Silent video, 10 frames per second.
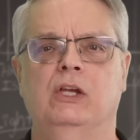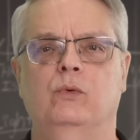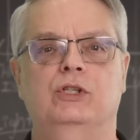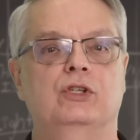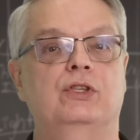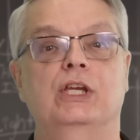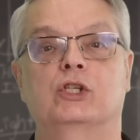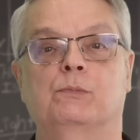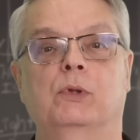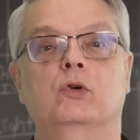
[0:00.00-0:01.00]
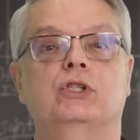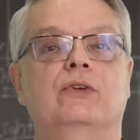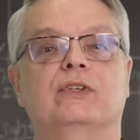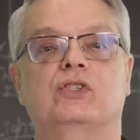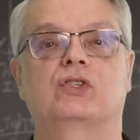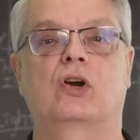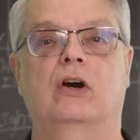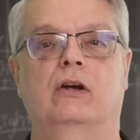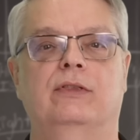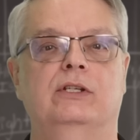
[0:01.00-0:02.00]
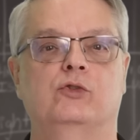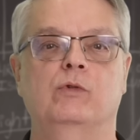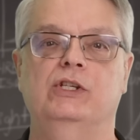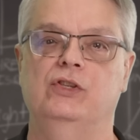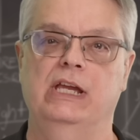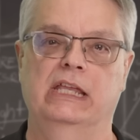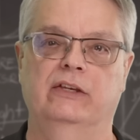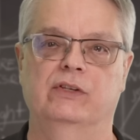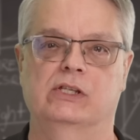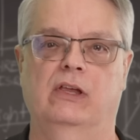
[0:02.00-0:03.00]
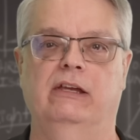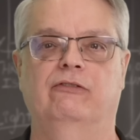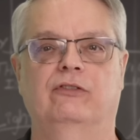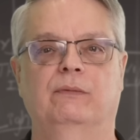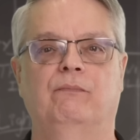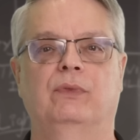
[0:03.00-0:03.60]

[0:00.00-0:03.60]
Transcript: which is the explosion of a star that has reached the end of its life.